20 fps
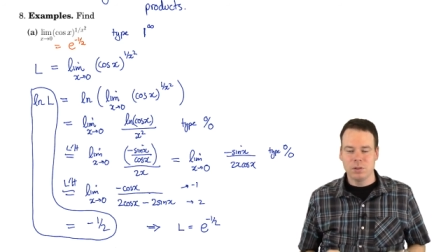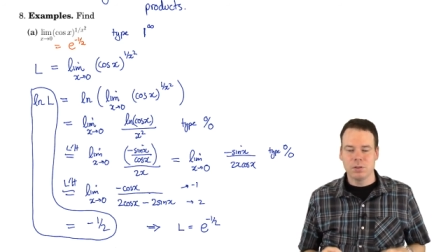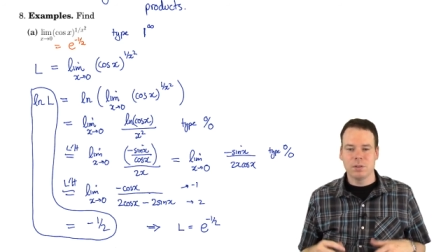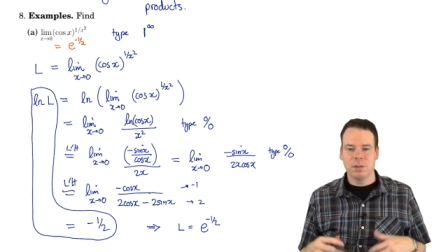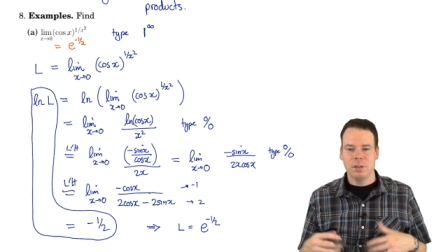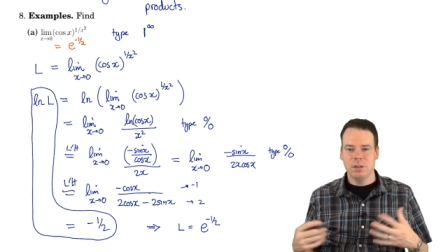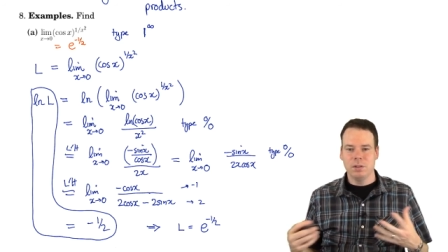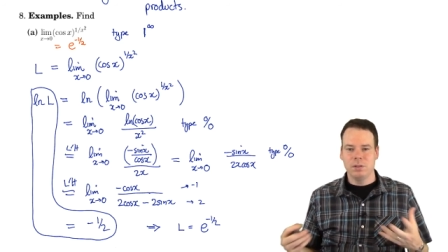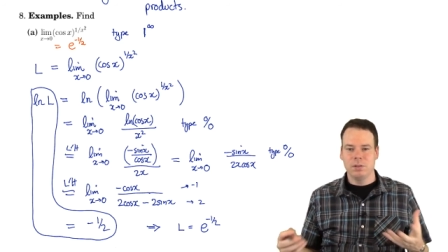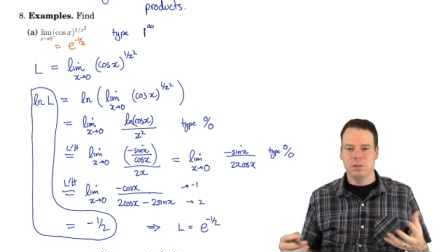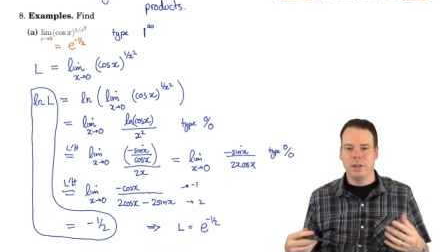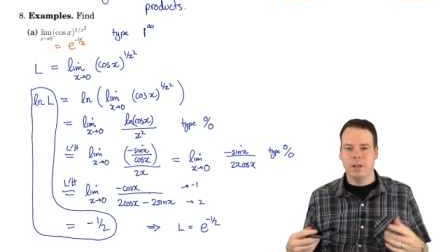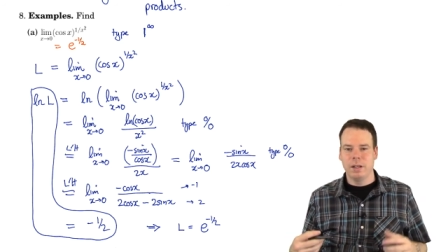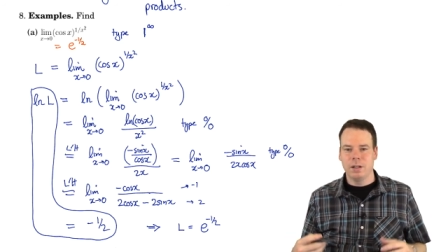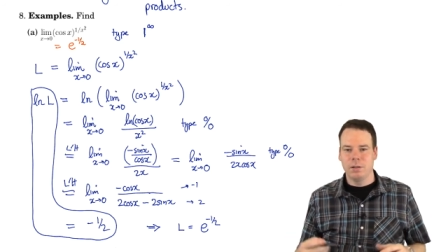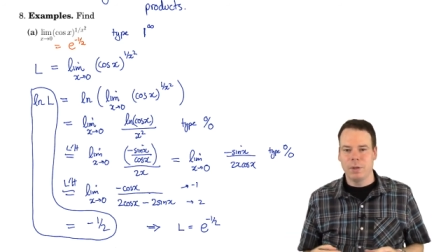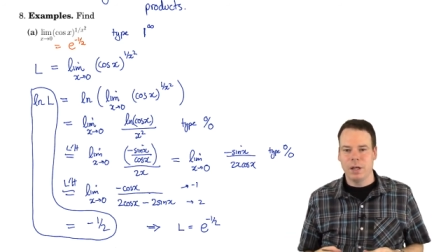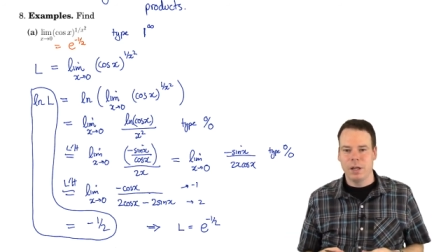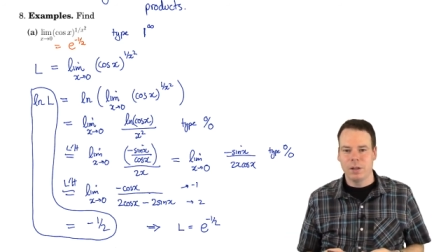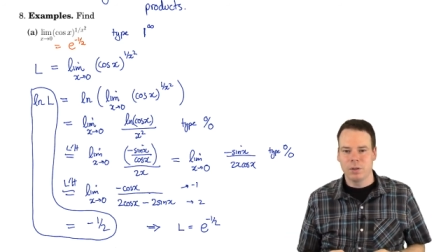you'll see in your
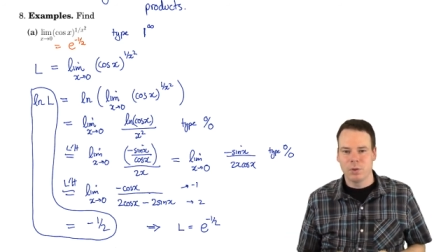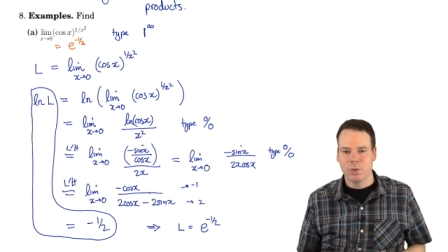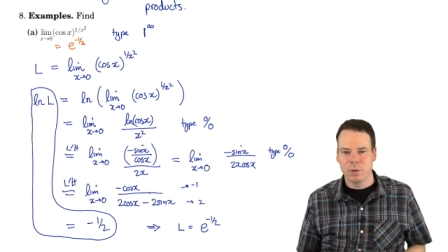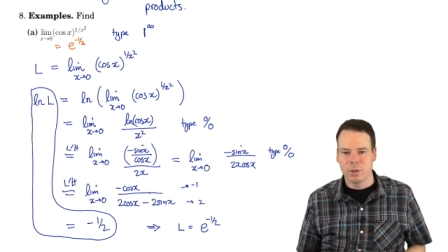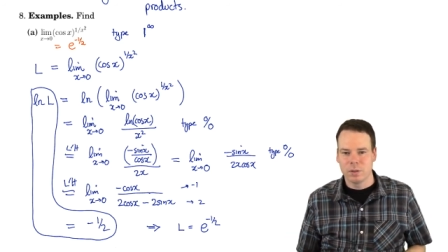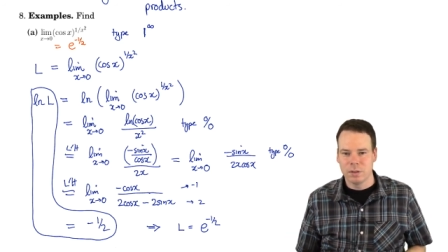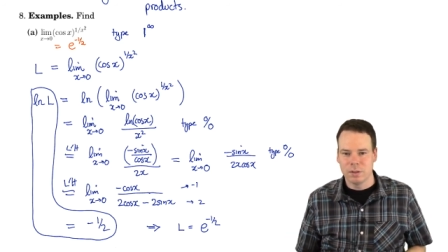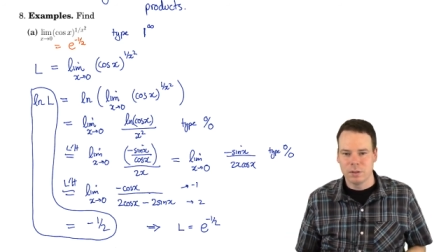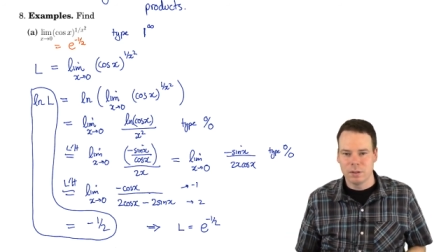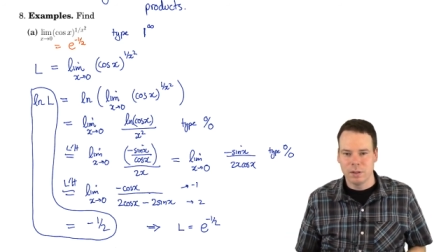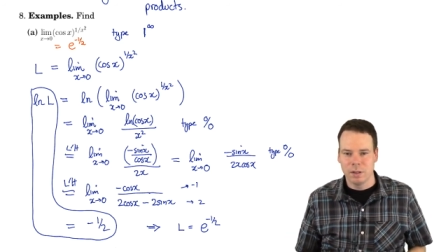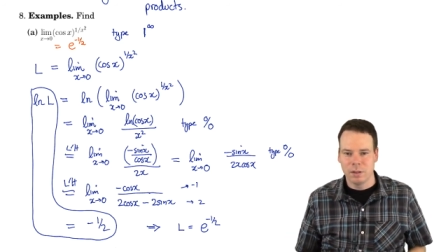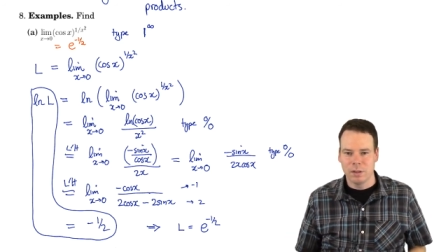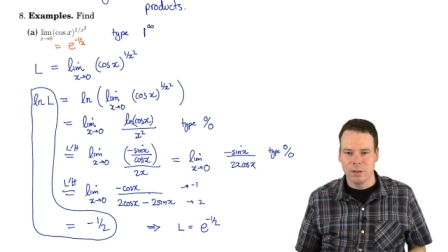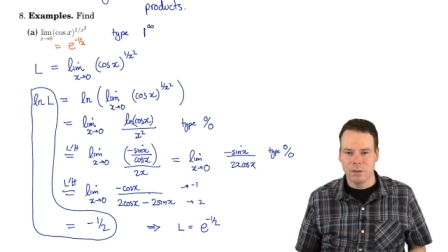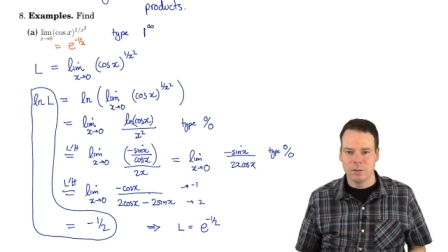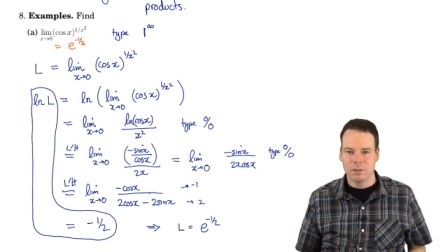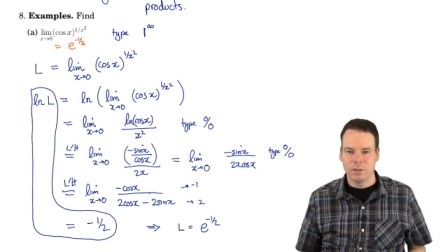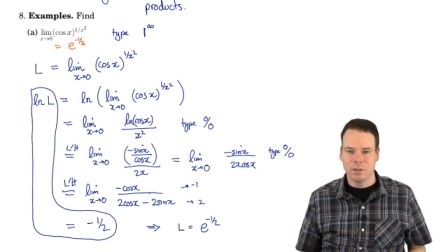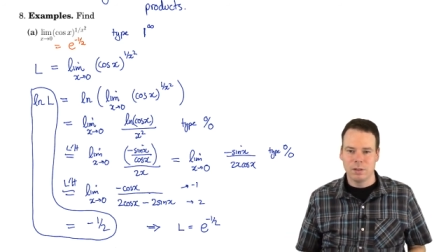later math courses that
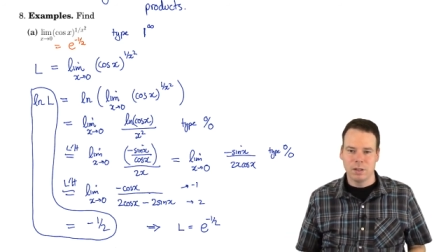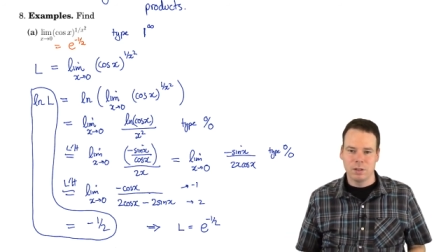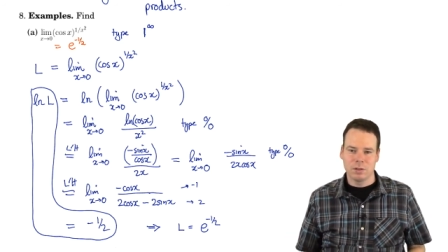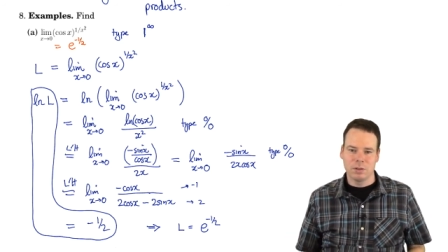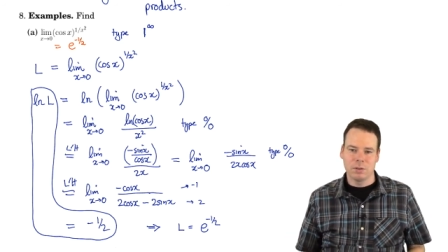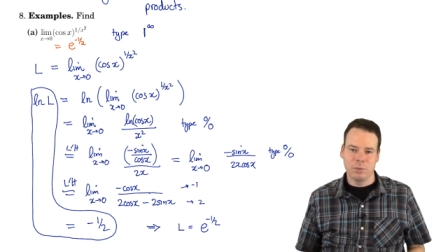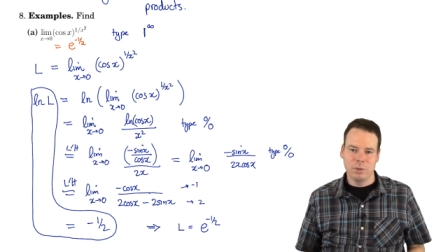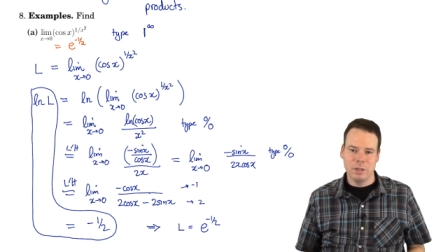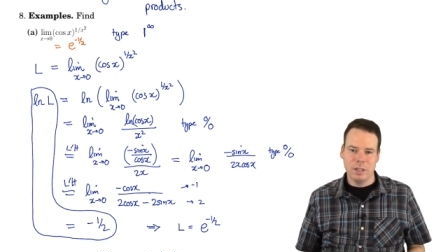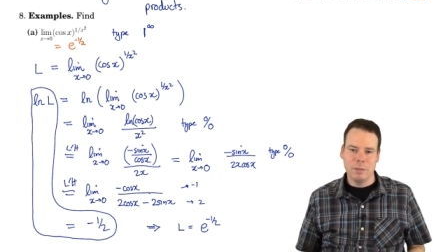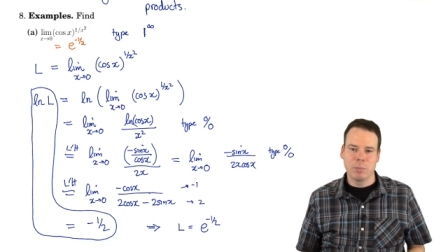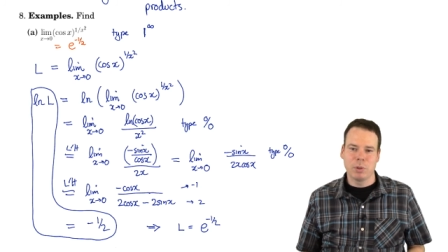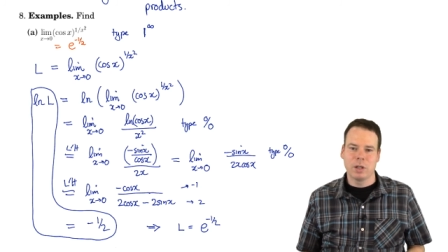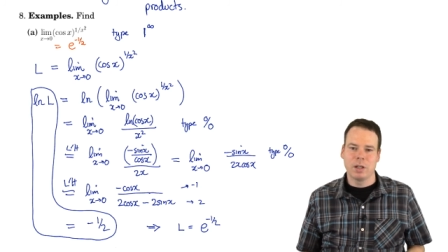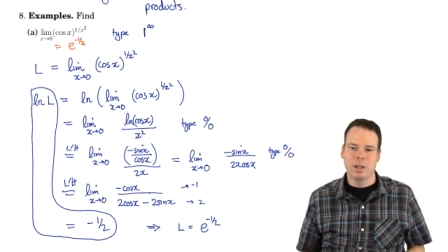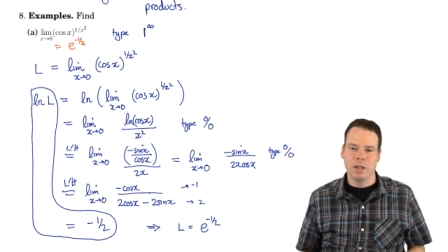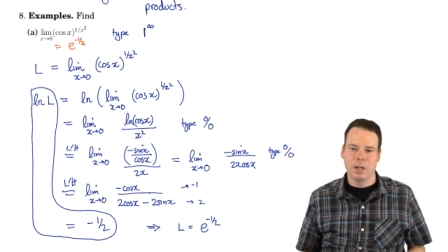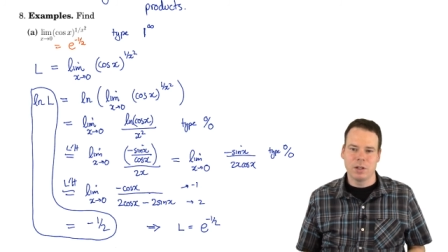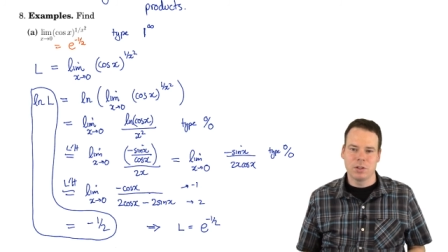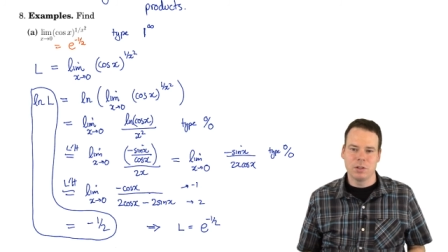there's an actual deeper
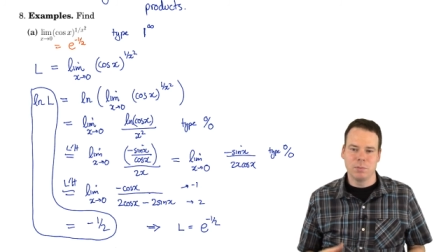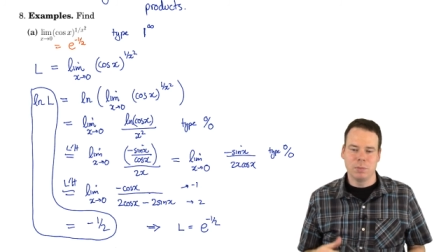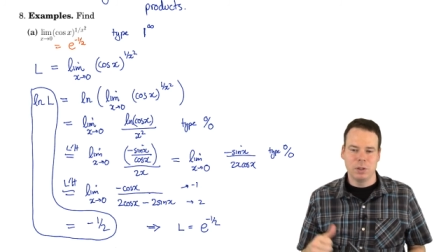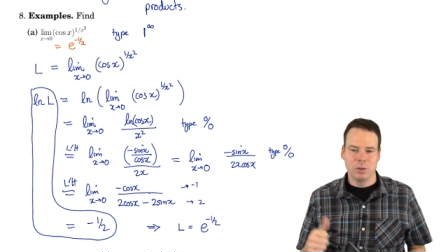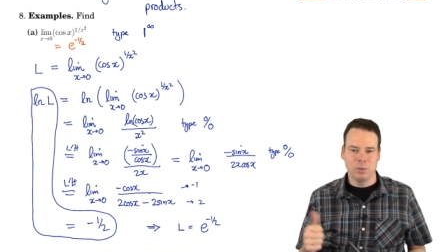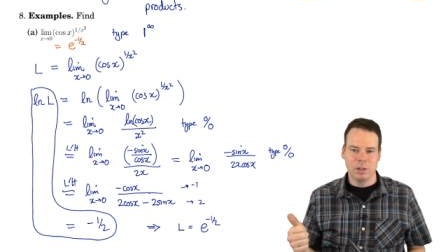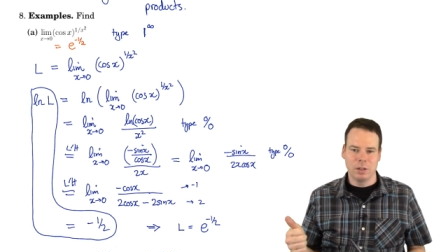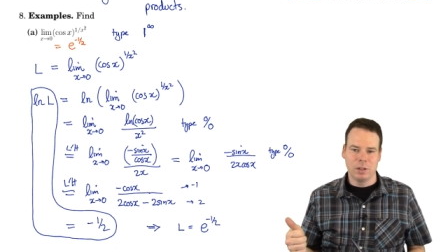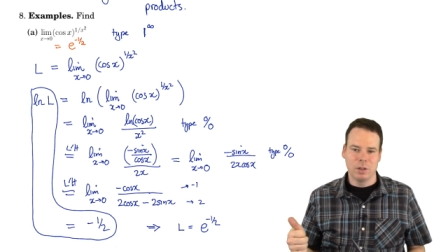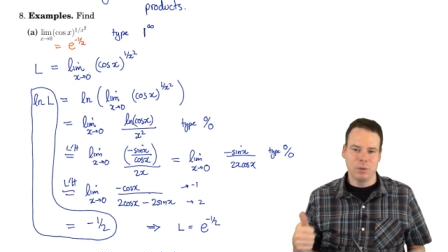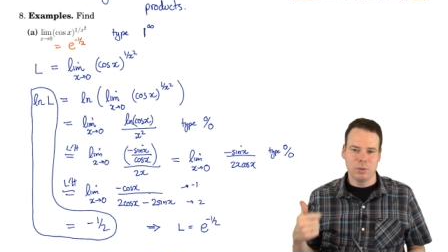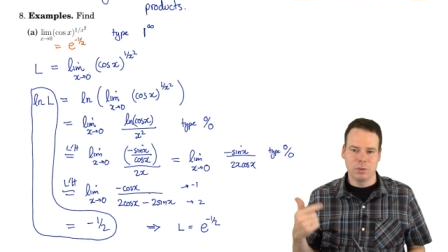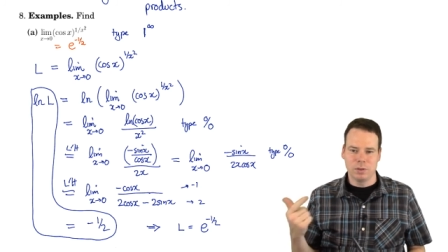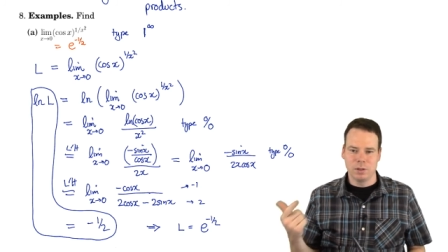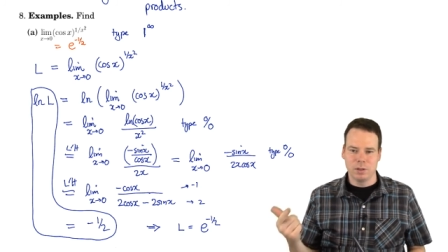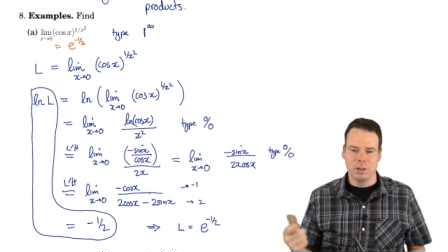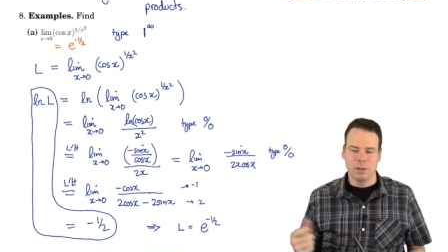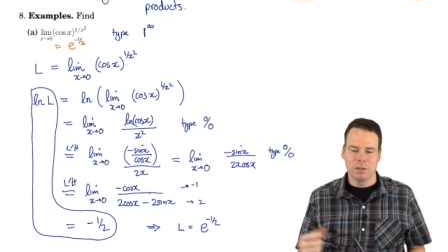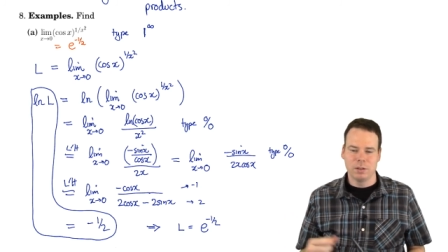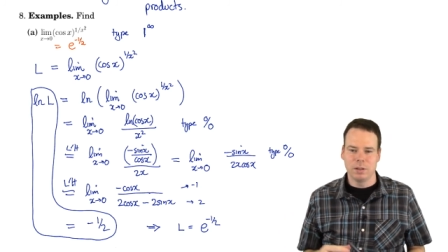connection between
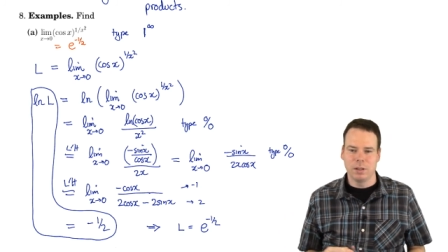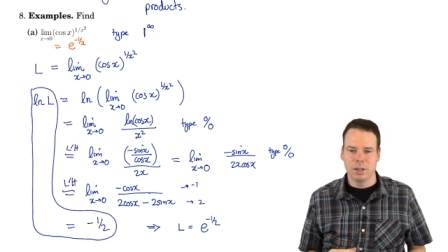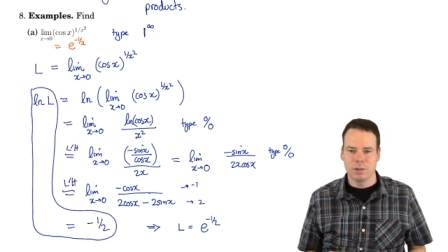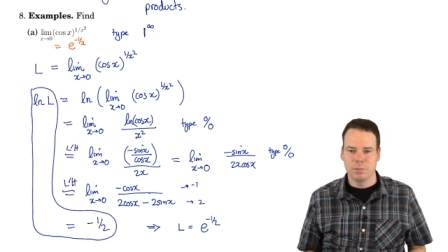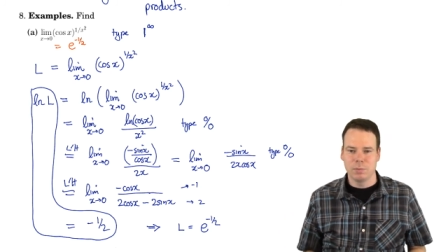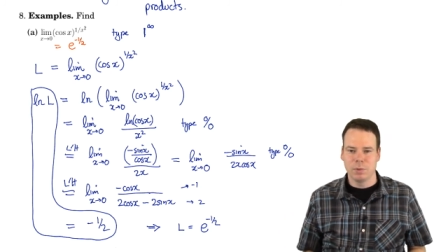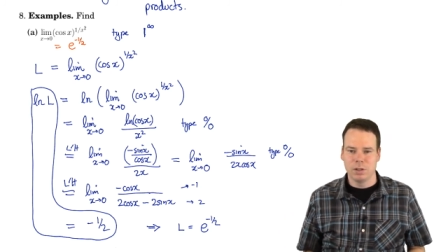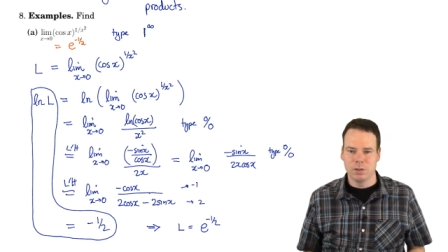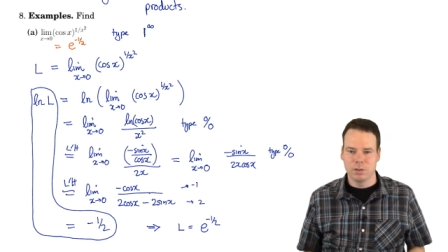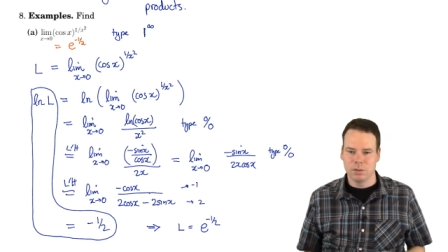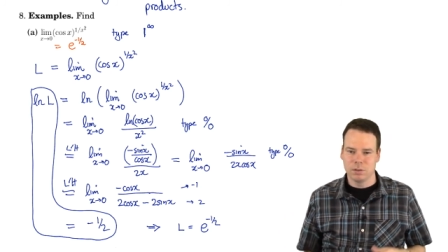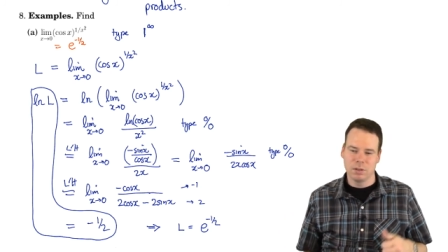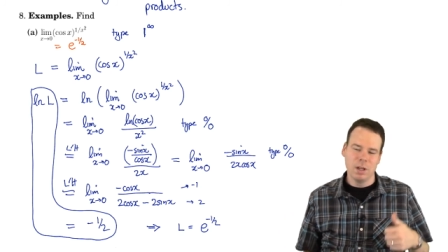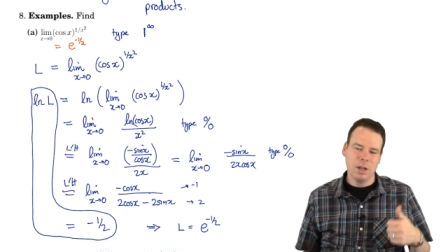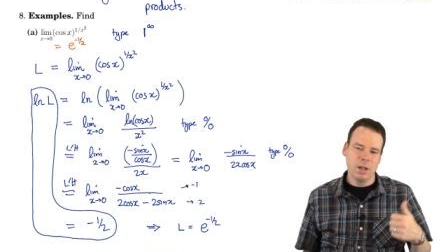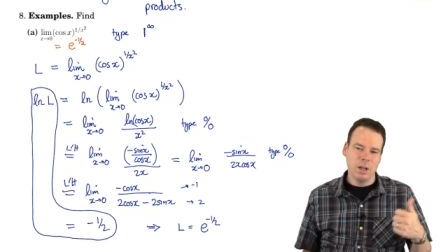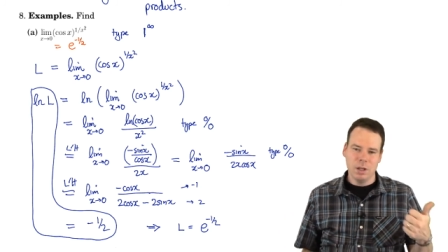cosines and exponentials.